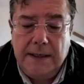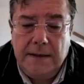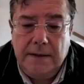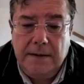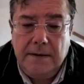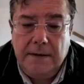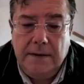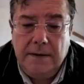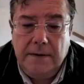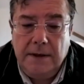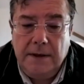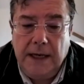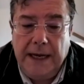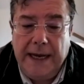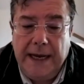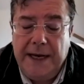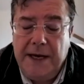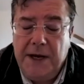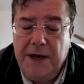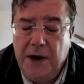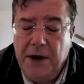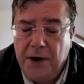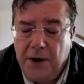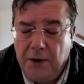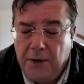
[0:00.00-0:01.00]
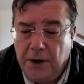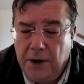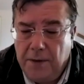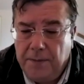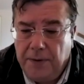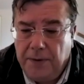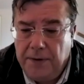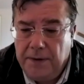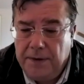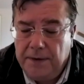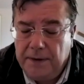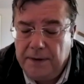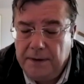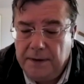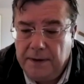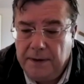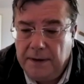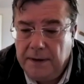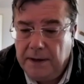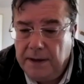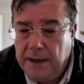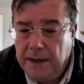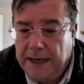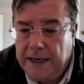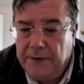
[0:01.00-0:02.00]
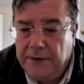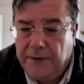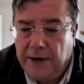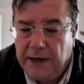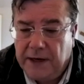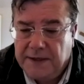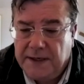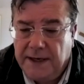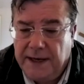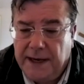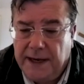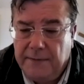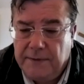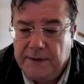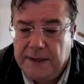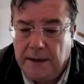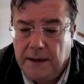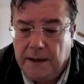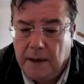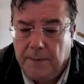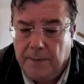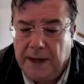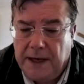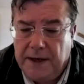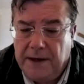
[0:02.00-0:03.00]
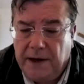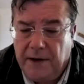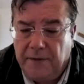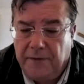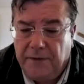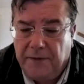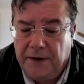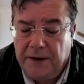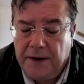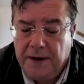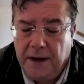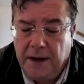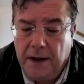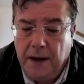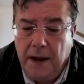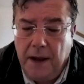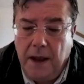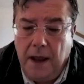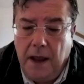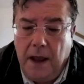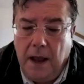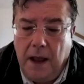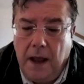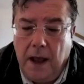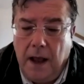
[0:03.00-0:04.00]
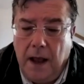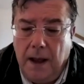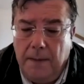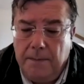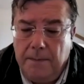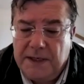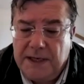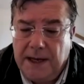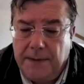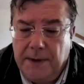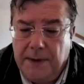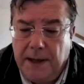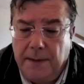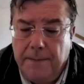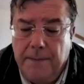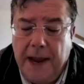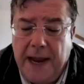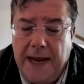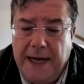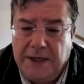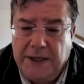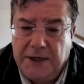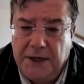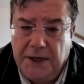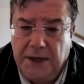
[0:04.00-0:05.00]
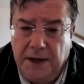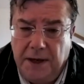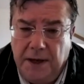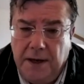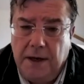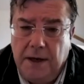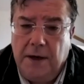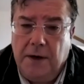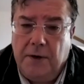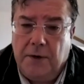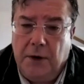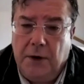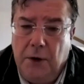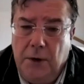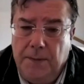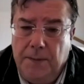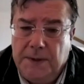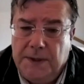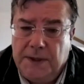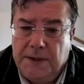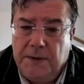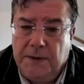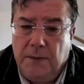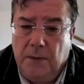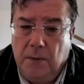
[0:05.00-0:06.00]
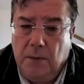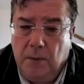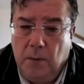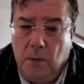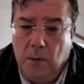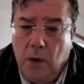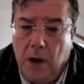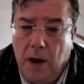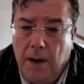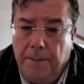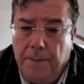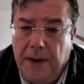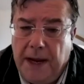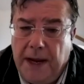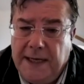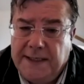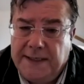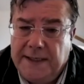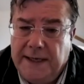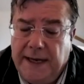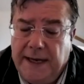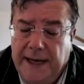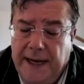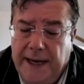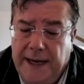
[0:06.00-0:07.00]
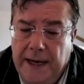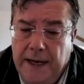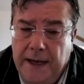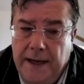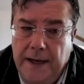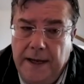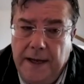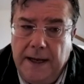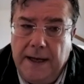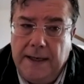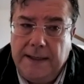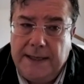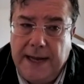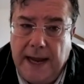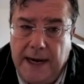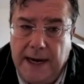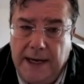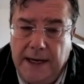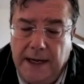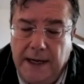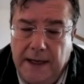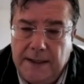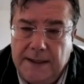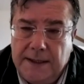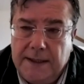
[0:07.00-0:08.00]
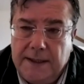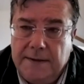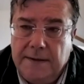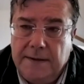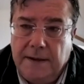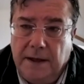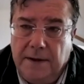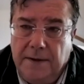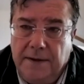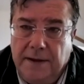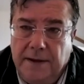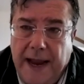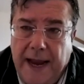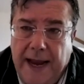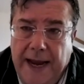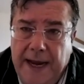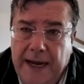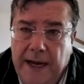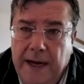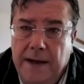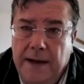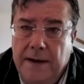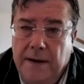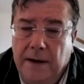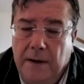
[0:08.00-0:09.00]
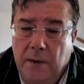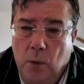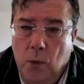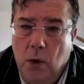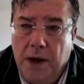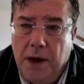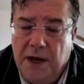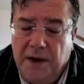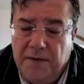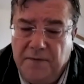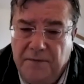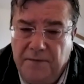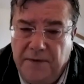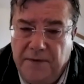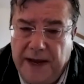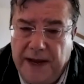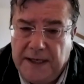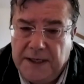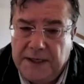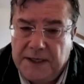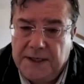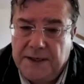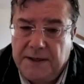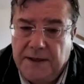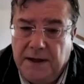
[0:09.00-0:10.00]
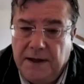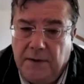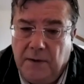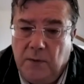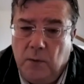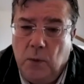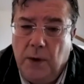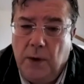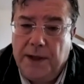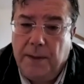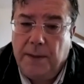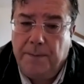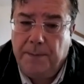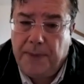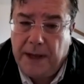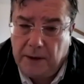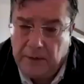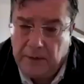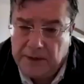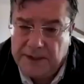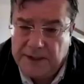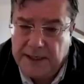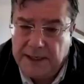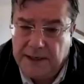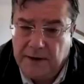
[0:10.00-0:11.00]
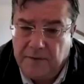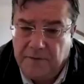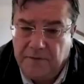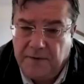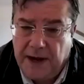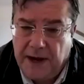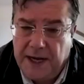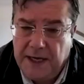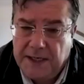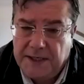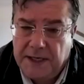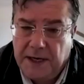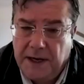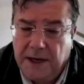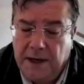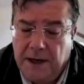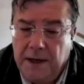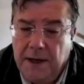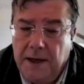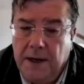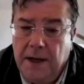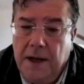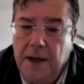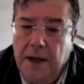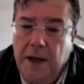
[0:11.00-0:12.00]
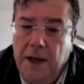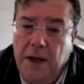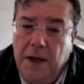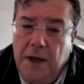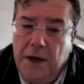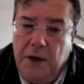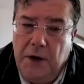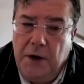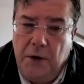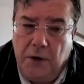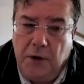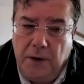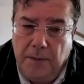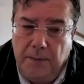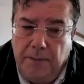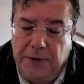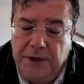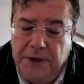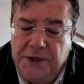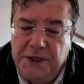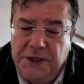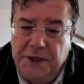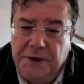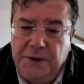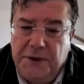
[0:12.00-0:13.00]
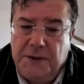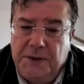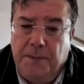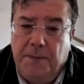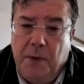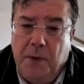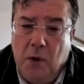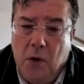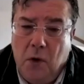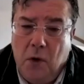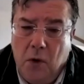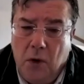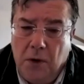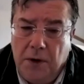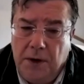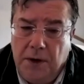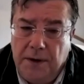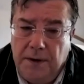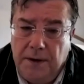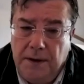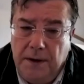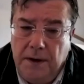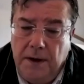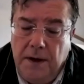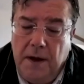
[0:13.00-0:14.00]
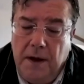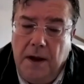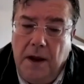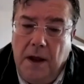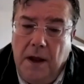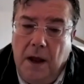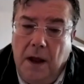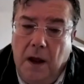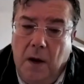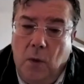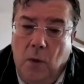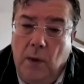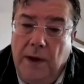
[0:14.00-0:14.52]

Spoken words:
And in Europe, interestingly, it was a little bit different. Some of the major groups were basically telling us that they were convinced that with a belt single facer, you can produce board